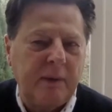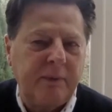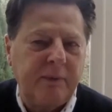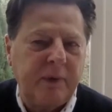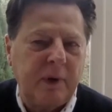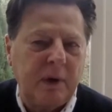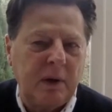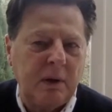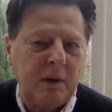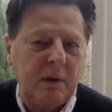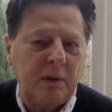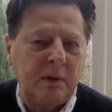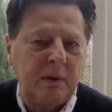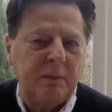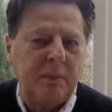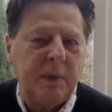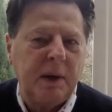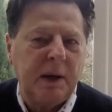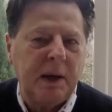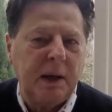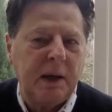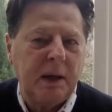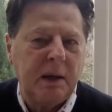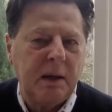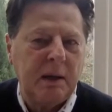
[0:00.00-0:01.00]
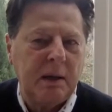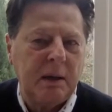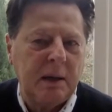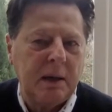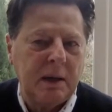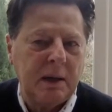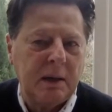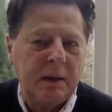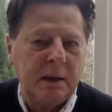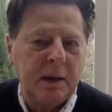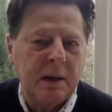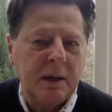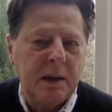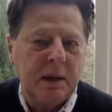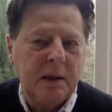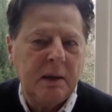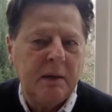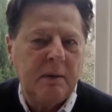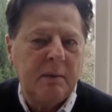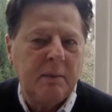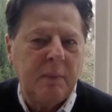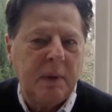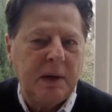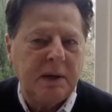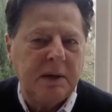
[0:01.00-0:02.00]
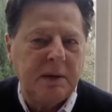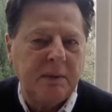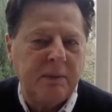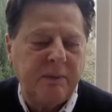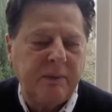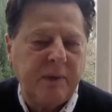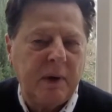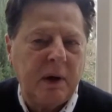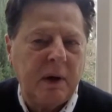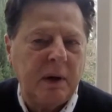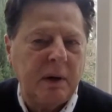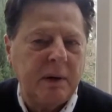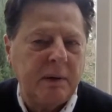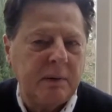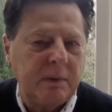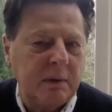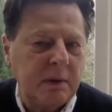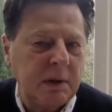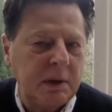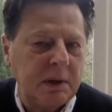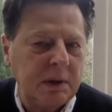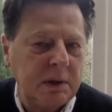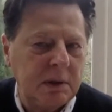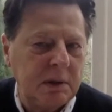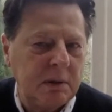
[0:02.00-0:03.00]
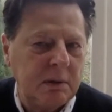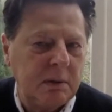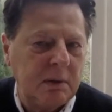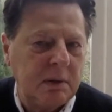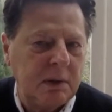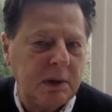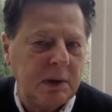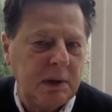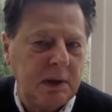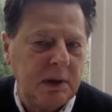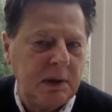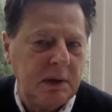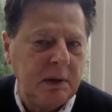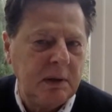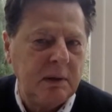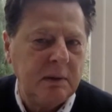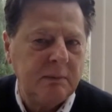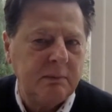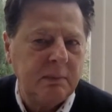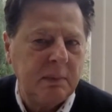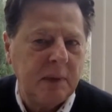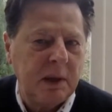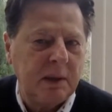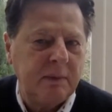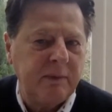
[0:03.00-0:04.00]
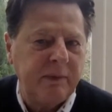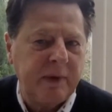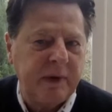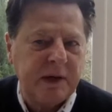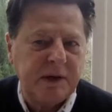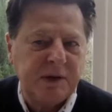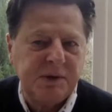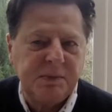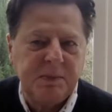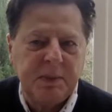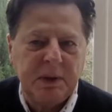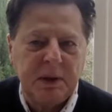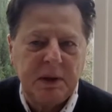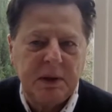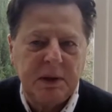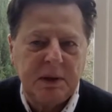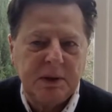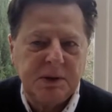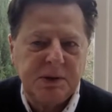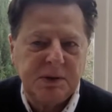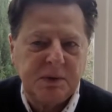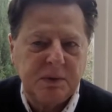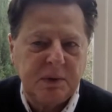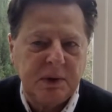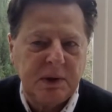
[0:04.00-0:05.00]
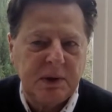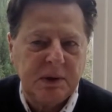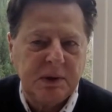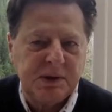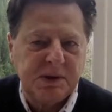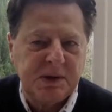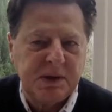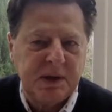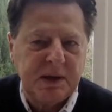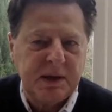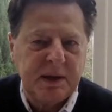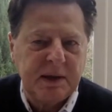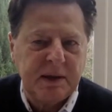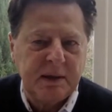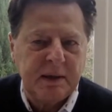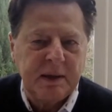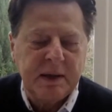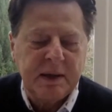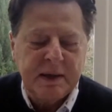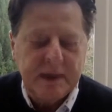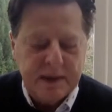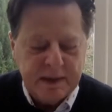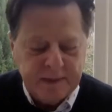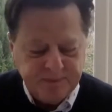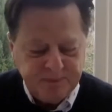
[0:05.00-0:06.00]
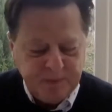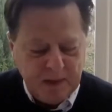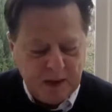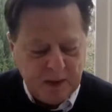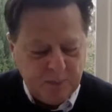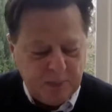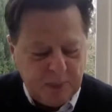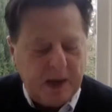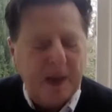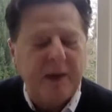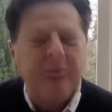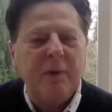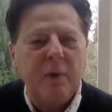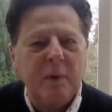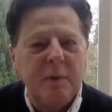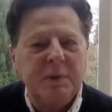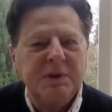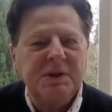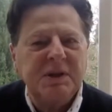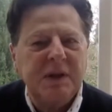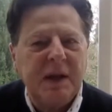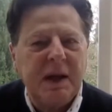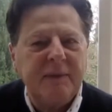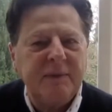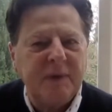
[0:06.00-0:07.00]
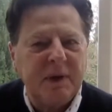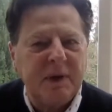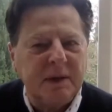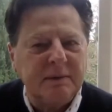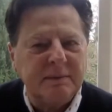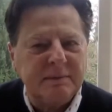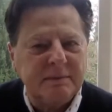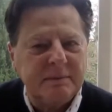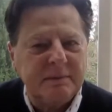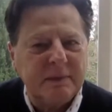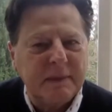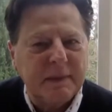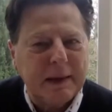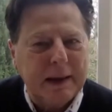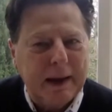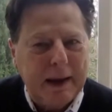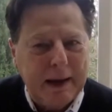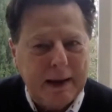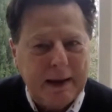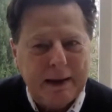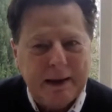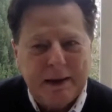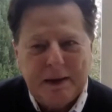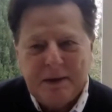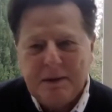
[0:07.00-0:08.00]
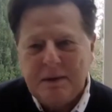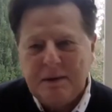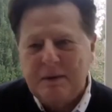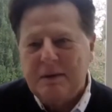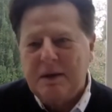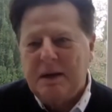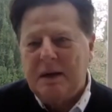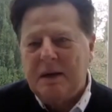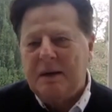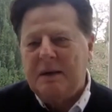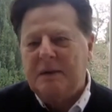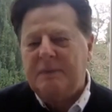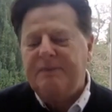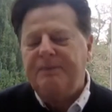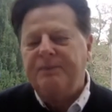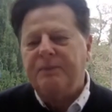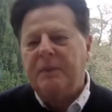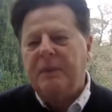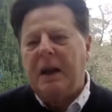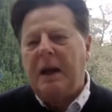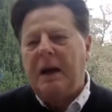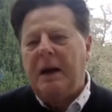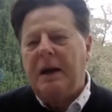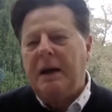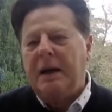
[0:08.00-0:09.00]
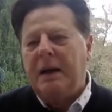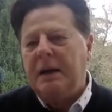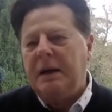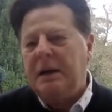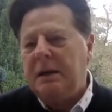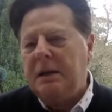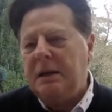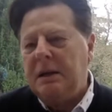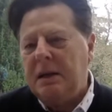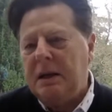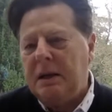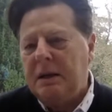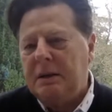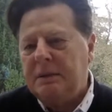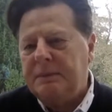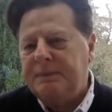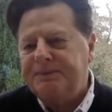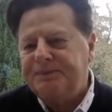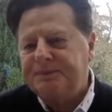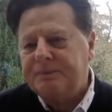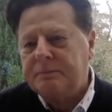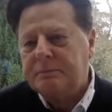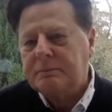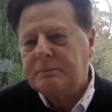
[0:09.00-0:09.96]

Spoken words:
followed my father into the investment industry instead. But I've always loved it, and to